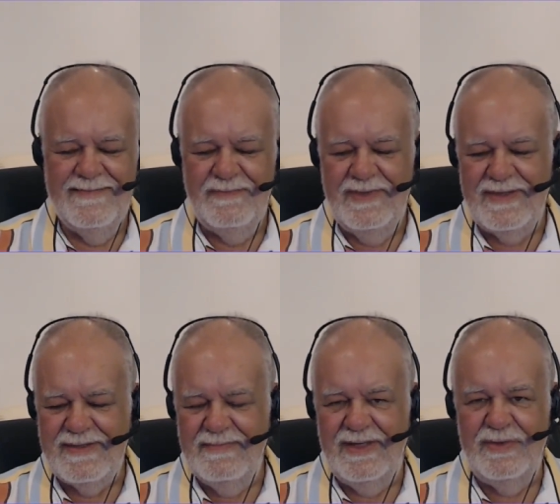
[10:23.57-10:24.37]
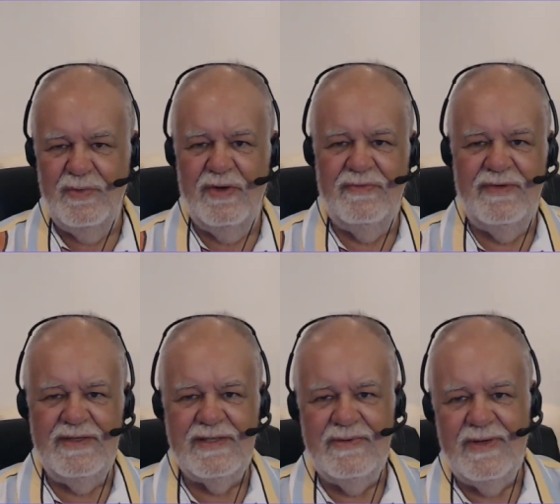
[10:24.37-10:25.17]
Doesn't matter what
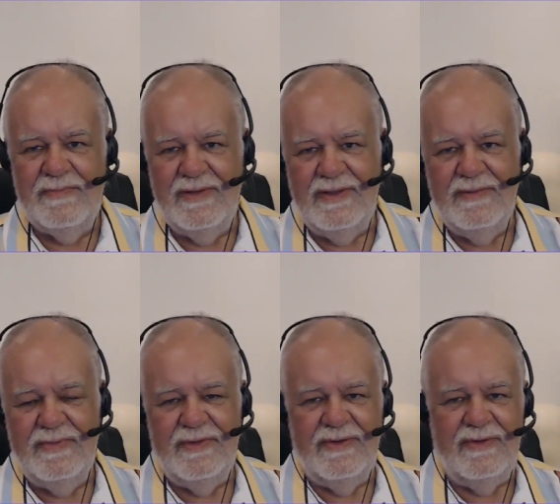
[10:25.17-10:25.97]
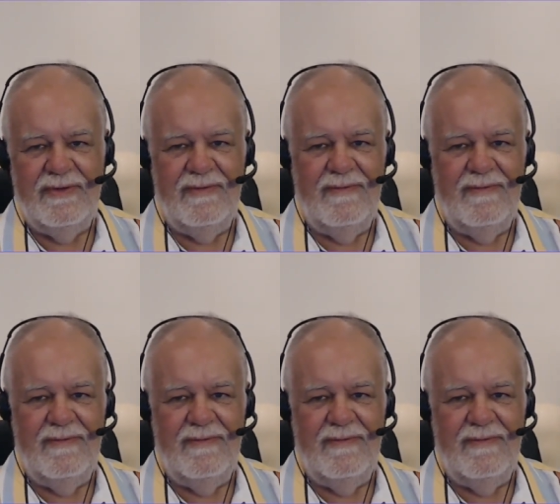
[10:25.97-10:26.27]
fancy wrapping you put on it.